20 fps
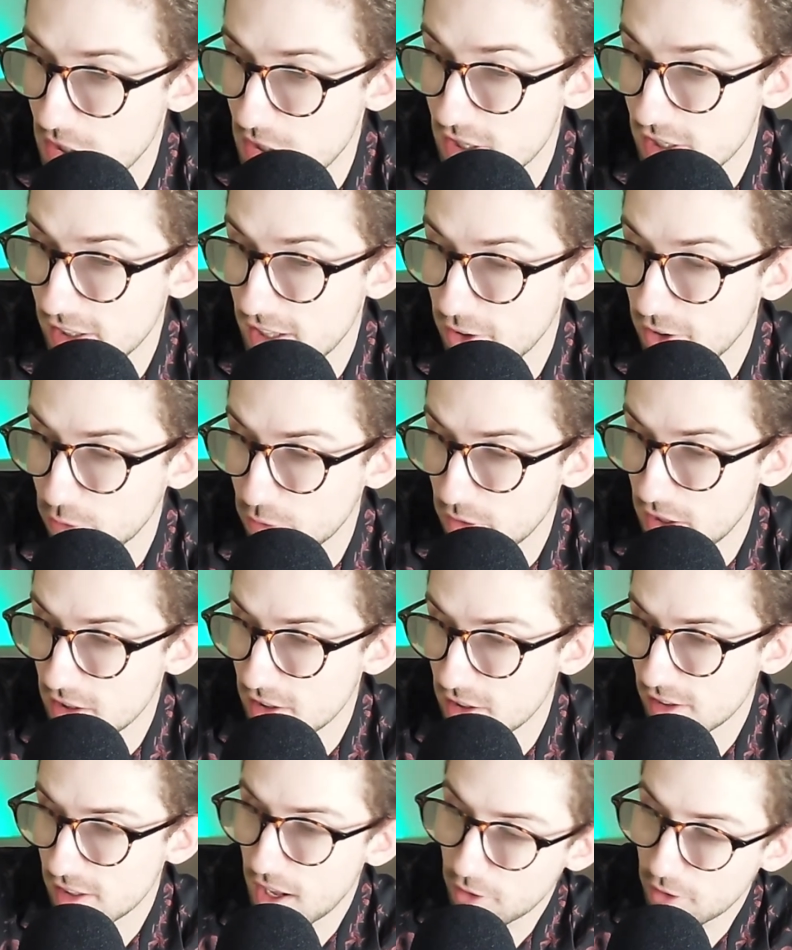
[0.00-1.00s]
in the last
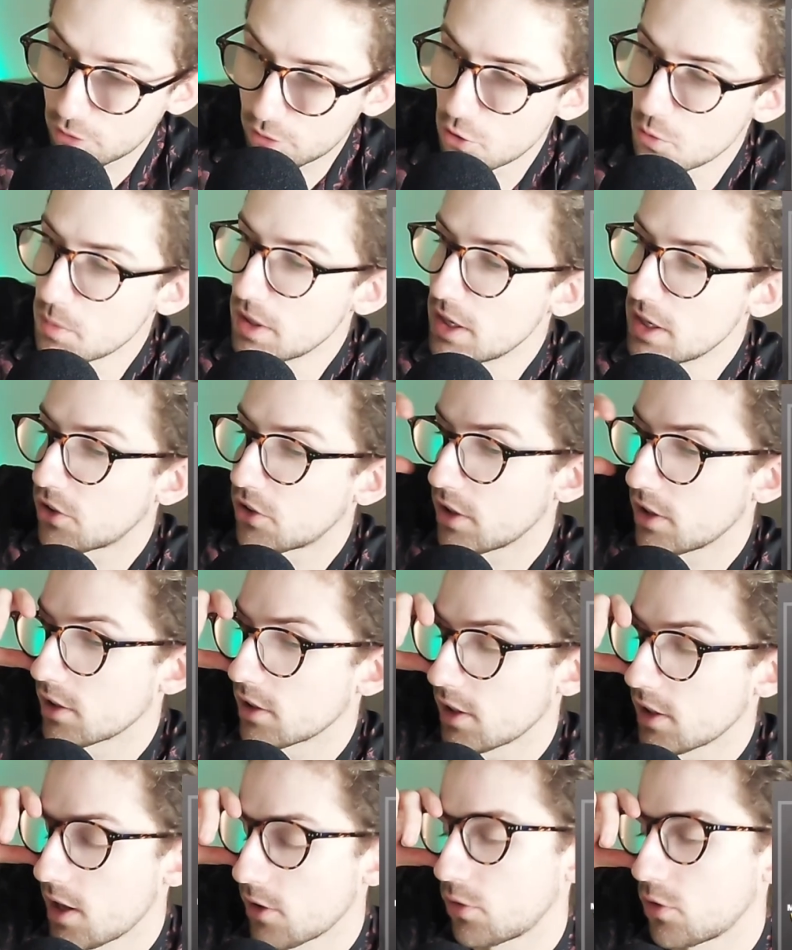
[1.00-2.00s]
few
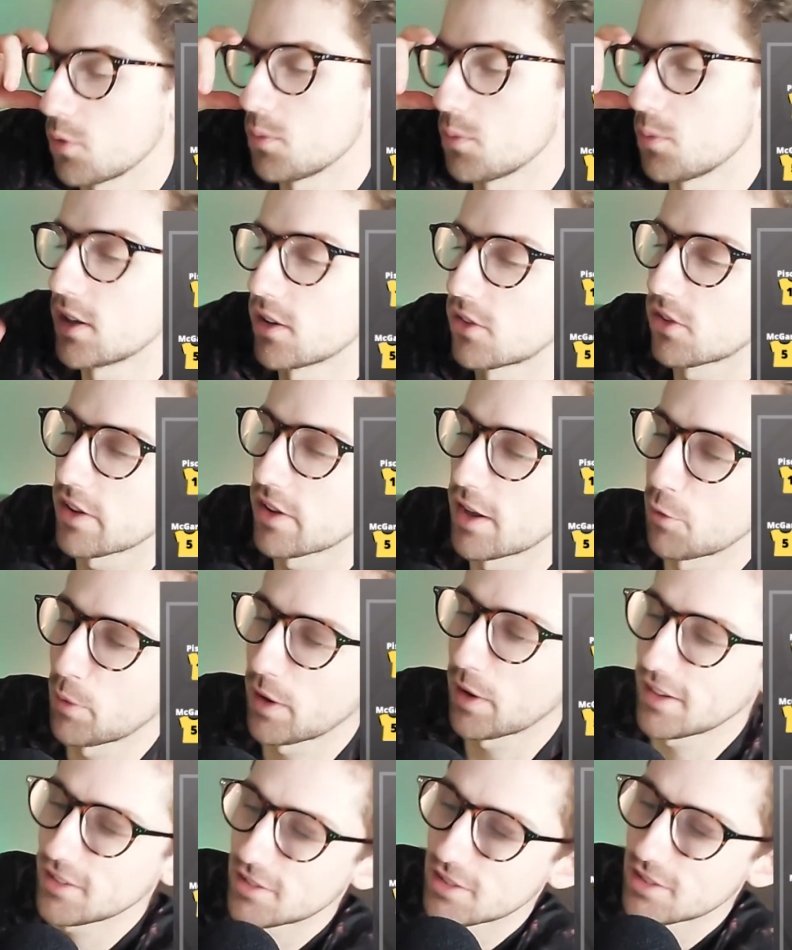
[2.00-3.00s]
minutes there,
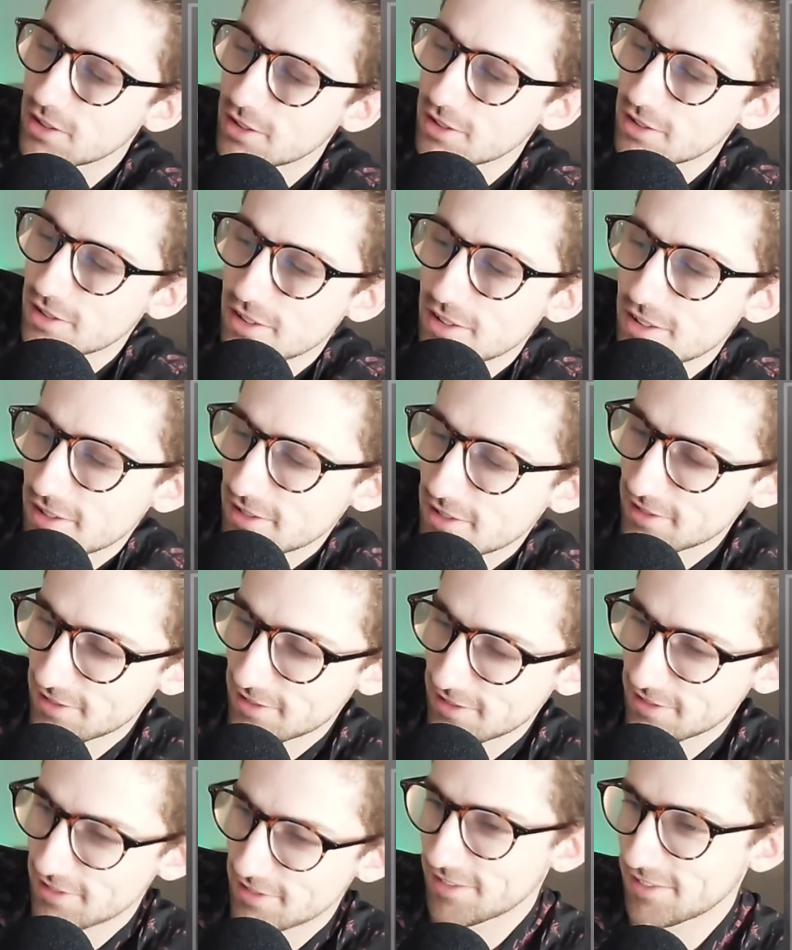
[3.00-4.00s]
Wellington just
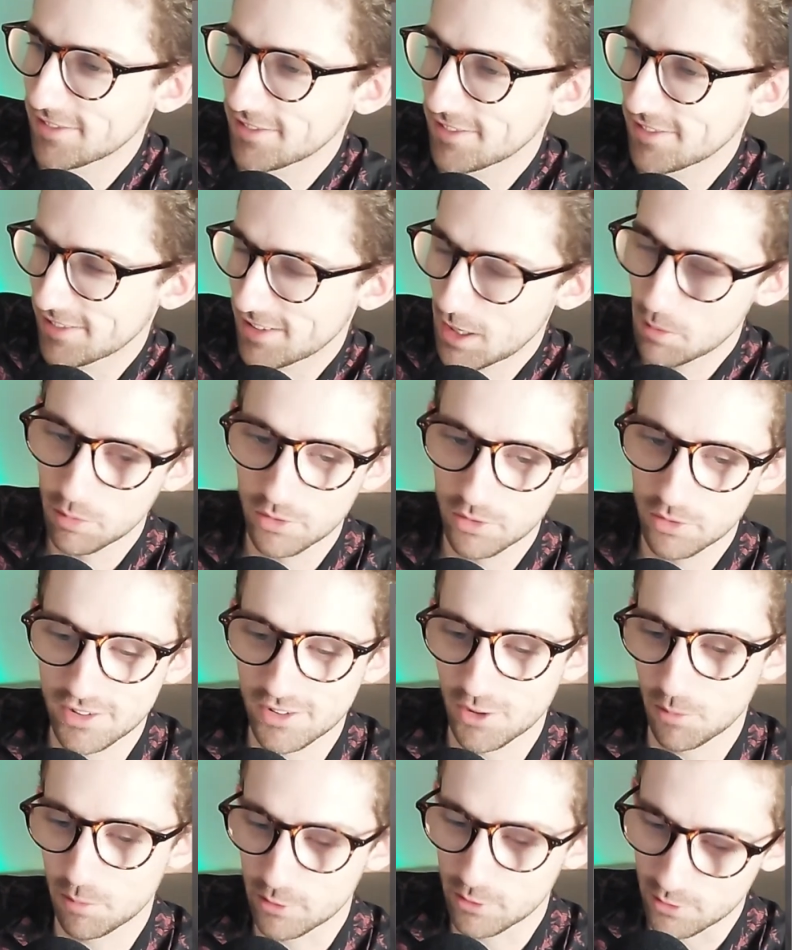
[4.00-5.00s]
a couple
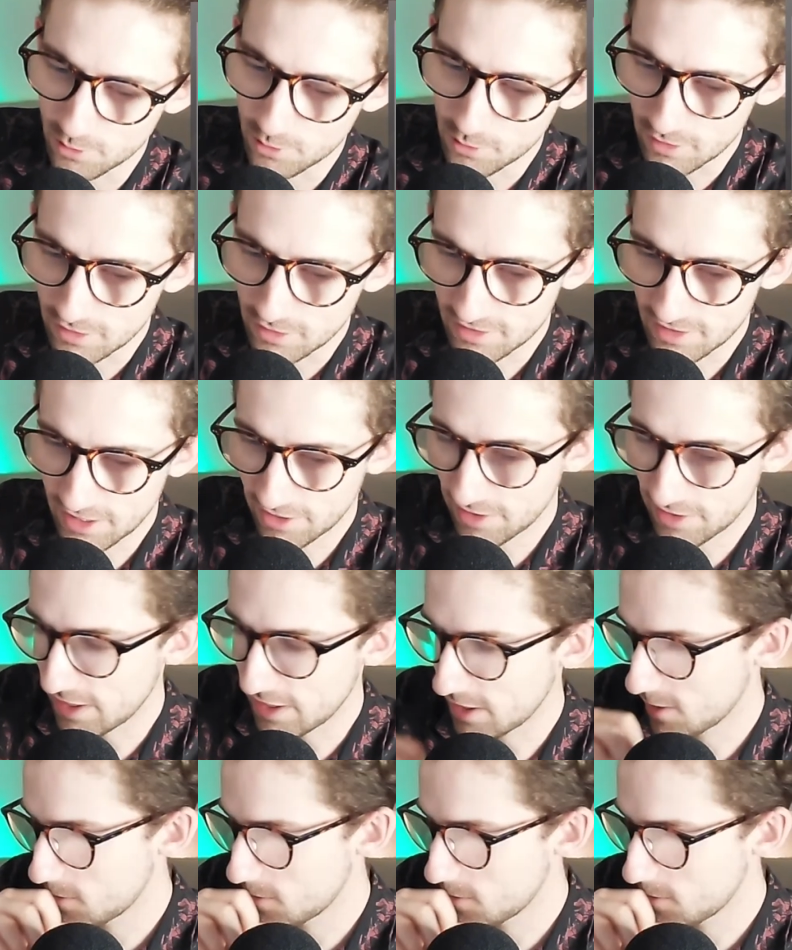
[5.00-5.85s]
decent opportunities now, eh?